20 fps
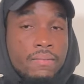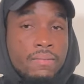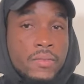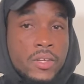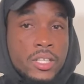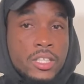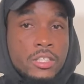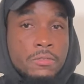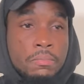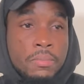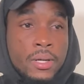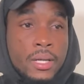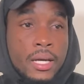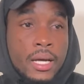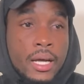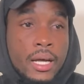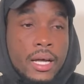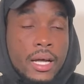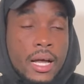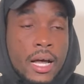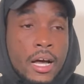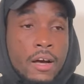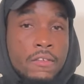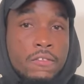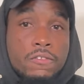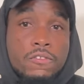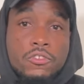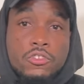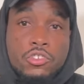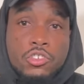this player
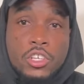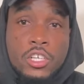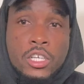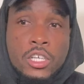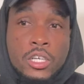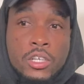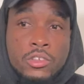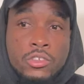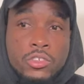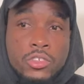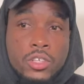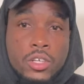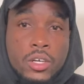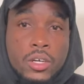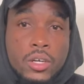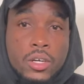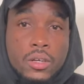have changed